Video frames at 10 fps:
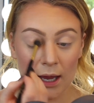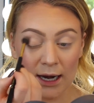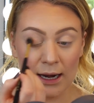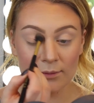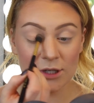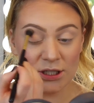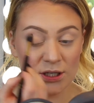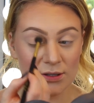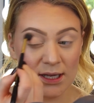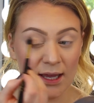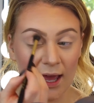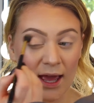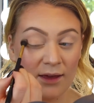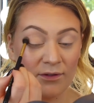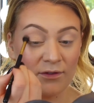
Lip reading: And I'm just using a